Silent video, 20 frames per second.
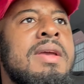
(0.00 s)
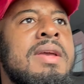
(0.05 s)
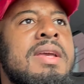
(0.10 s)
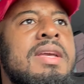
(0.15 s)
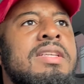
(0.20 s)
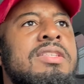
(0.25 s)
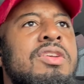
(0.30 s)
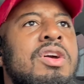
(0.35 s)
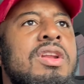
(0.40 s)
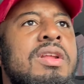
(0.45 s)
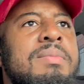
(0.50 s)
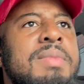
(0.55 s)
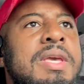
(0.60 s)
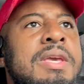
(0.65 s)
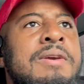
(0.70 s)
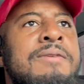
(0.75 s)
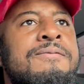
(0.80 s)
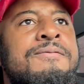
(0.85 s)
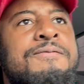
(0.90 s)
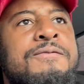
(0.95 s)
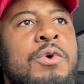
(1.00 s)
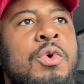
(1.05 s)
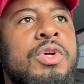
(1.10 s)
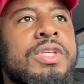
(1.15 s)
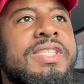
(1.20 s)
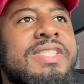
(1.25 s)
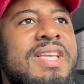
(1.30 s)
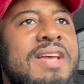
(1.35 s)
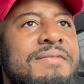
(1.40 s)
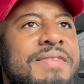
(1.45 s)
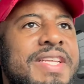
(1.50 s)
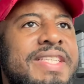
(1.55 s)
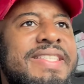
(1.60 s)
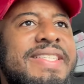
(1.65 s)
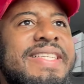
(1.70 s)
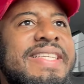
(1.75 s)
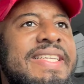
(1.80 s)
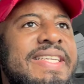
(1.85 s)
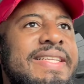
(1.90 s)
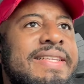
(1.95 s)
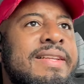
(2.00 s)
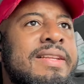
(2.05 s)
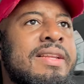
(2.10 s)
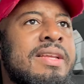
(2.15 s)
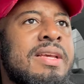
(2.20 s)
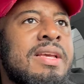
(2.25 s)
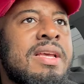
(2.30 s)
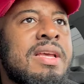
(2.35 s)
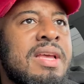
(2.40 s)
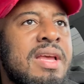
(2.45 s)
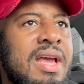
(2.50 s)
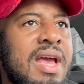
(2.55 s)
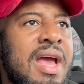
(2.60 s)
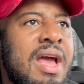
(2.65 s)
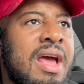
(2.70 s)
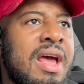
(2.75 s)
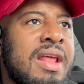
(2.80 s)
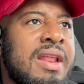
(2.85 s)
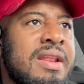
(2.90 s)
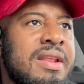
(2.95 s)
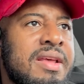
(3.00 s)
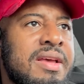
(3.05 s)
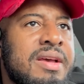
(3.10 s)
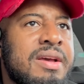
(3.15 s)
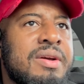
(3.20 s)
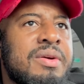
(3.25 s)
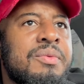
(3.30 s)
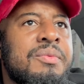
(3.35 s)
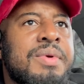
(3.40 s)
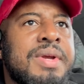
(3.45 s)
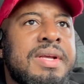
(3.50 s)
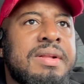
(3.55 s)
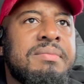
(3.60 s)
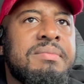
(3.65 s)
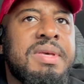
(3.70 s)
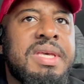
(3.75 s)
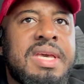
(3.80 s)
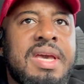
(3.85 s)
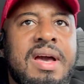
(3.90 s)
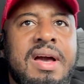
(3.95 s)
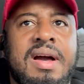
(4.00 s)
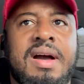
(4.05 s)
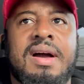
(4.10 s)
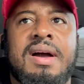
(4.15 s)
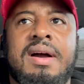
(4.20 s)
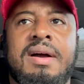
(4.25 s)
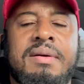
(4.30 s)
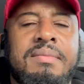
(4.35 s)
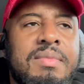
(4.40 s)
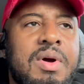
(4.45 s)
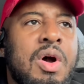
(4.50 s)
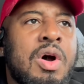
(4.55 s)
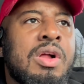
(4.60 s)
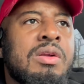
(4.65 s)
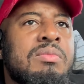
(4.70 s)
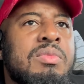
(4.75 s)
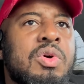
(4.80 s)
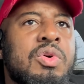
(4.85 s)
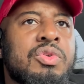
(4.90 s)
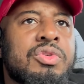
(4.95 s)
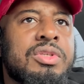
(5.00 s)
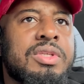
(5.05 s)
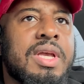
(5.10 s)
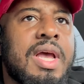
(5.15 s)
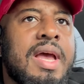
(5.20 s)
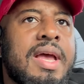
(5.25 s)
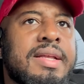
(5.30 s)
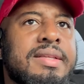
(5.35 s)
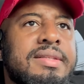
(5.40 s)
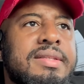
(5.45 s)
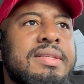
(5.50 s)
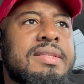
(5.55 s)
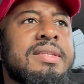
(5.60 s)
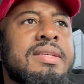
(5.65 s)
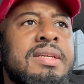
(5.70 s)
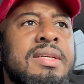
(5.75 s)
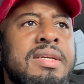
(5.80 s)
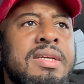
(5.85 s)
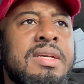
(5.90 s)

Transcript: it's gonna be 417 and uh, we'll be um, almost at